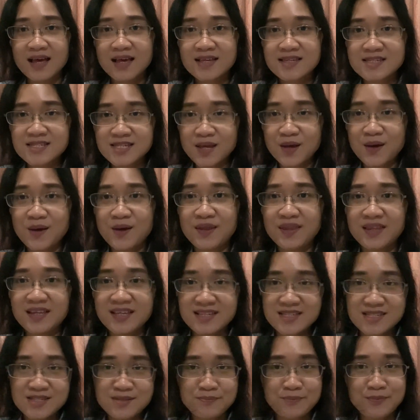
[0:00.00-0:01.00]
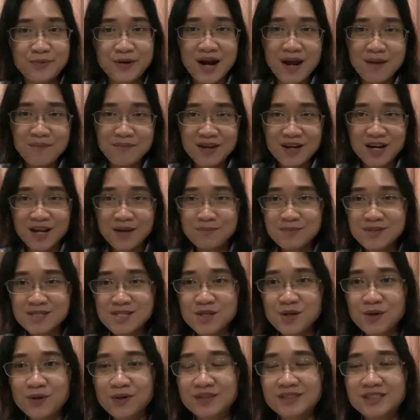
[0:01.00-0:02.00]
So this premiere
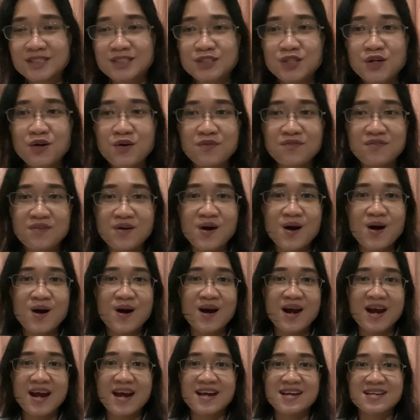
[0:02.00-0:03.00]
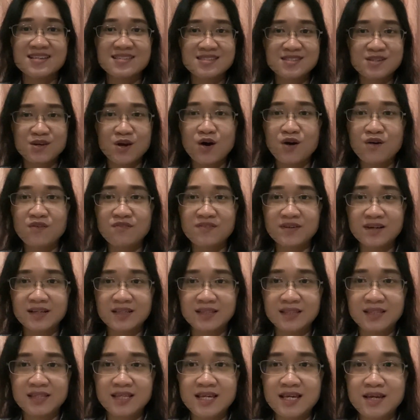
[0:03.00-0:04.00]
episode so far has
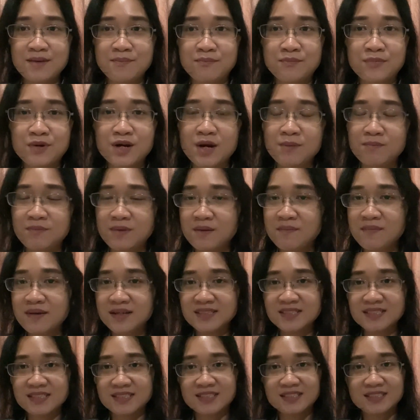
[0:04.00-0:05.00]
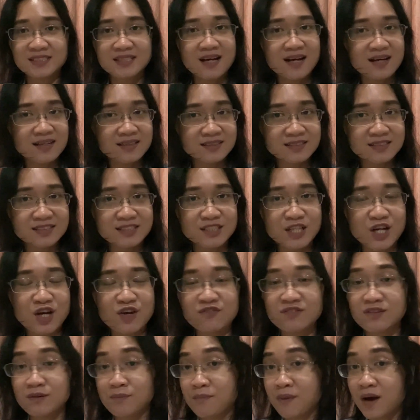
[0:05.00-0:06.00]
covered the problematic stance
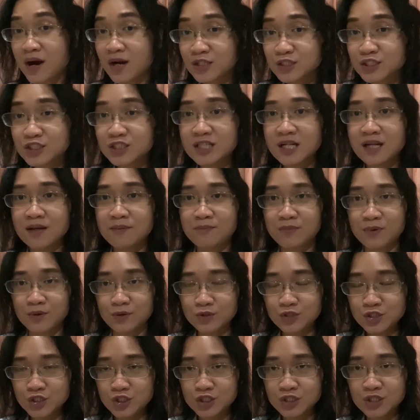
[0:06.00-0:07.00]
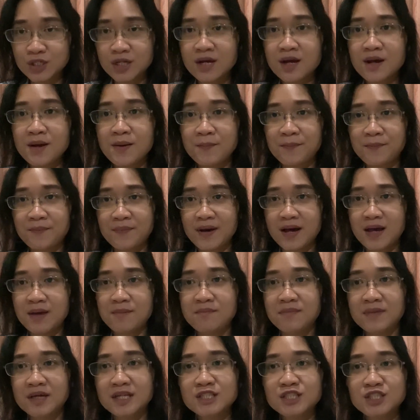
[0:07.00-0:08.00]
of the partial approach by
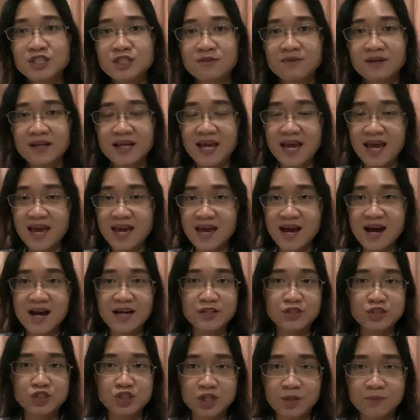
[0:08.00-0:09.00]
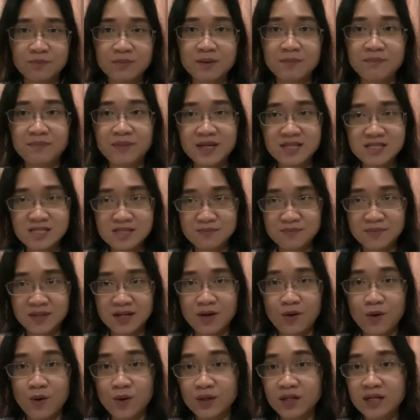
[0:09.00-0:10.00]
measuring AI job
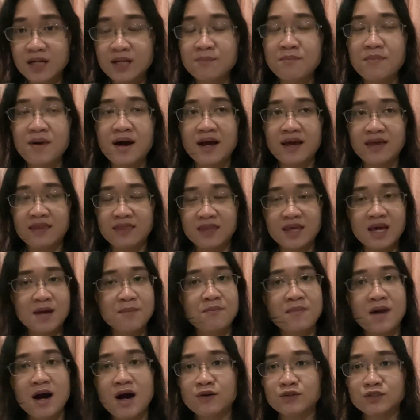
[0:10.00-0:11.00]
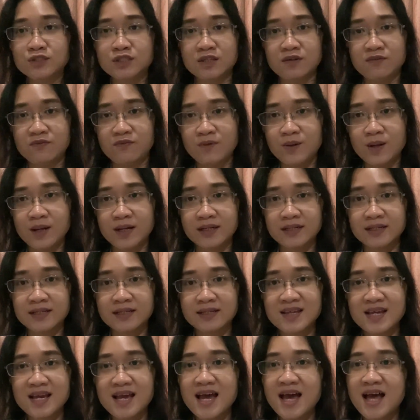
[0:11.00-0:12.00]
replacement only by the amount of
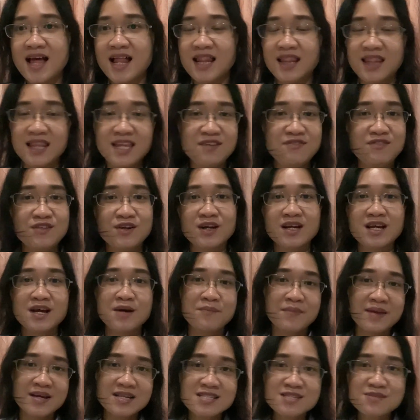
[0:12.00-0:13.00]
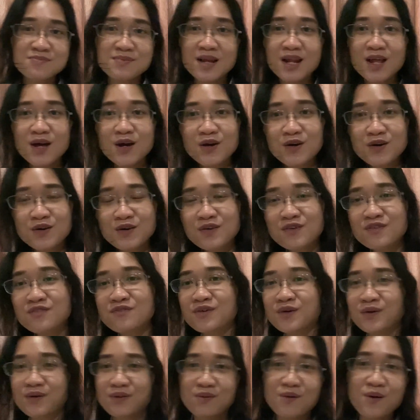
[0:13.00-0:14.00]
work. Leave your comments below
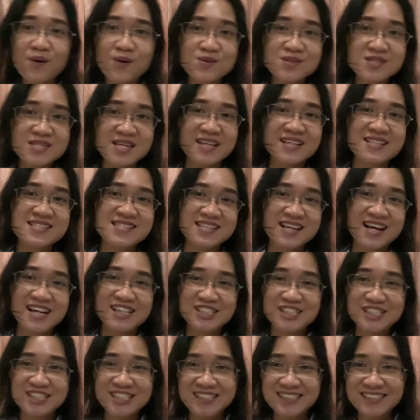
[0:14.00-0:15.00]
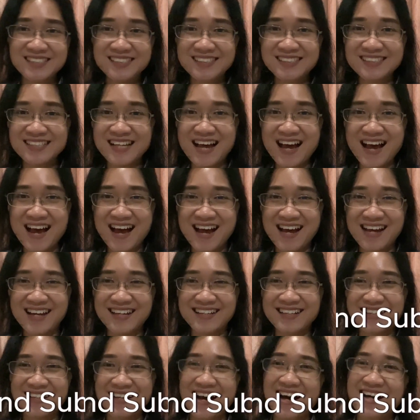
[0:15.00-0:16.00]
for thoughts and discussions,
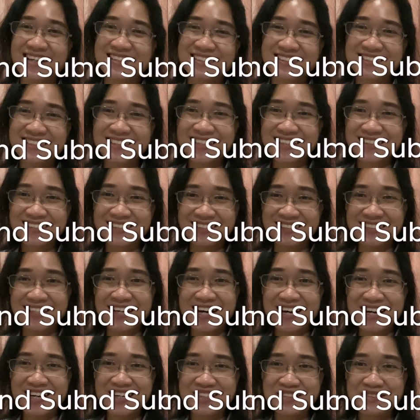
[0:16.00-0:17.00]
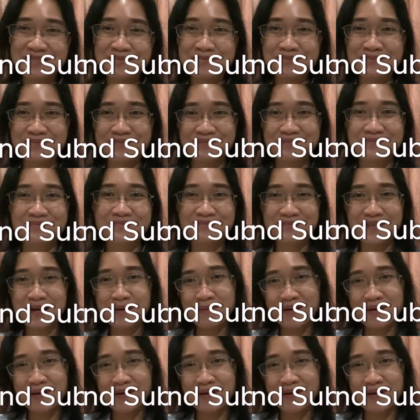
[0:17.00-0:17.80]
and until next time, bye